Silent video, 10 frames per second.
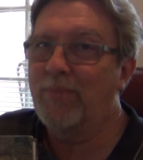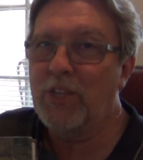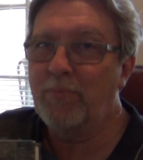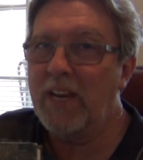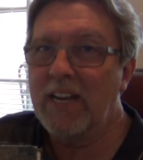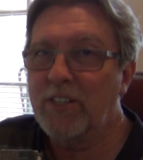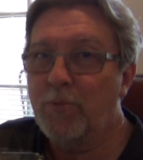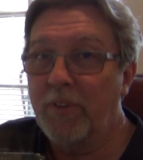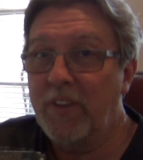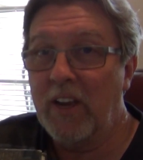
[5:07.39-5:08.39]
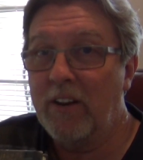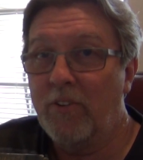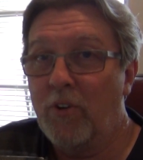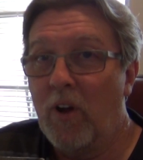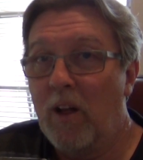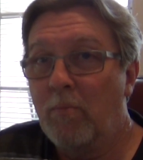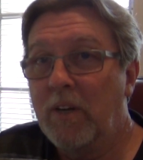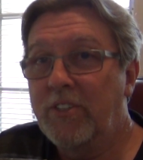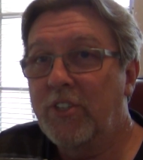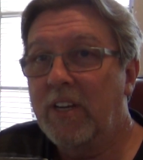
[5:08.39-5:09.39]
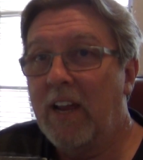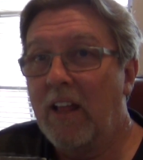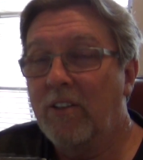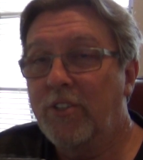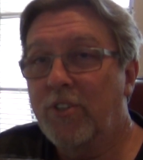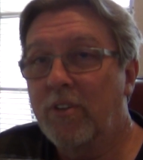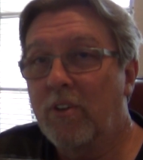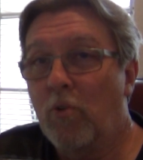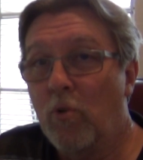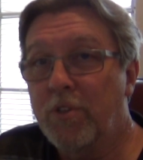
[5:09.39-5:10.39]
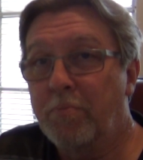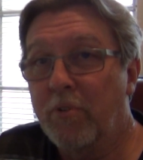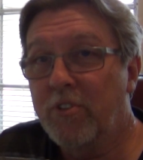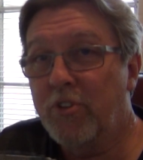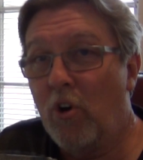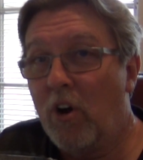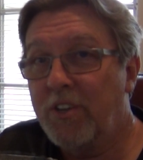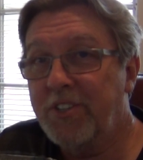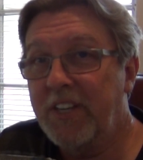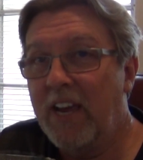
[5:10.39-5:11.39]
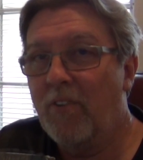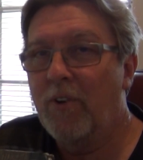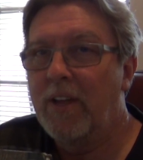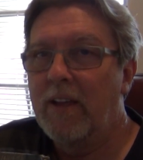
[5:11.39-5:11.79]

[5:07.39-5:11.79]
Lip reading: to be honest with you, I don't know how much college course books cost now,